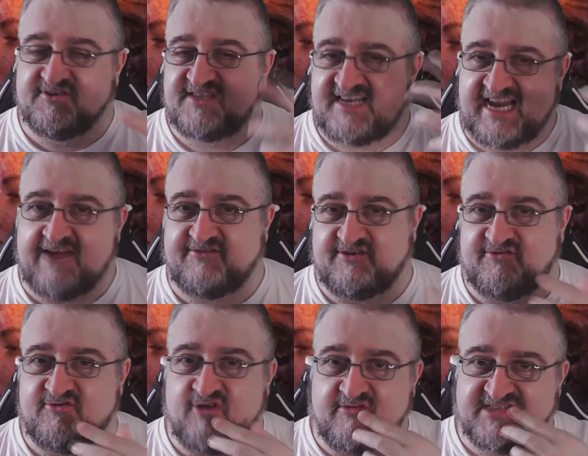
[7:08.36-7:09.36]
character,
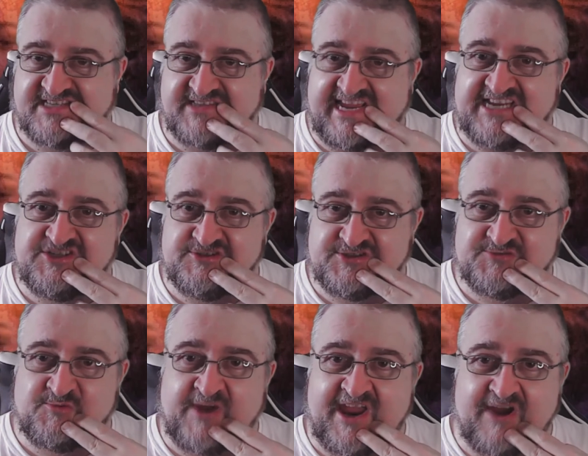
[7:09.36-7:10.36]
who always has issues as
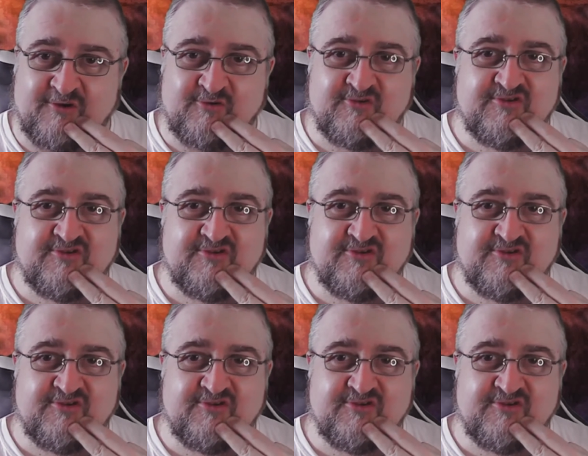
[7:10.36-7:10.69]
well.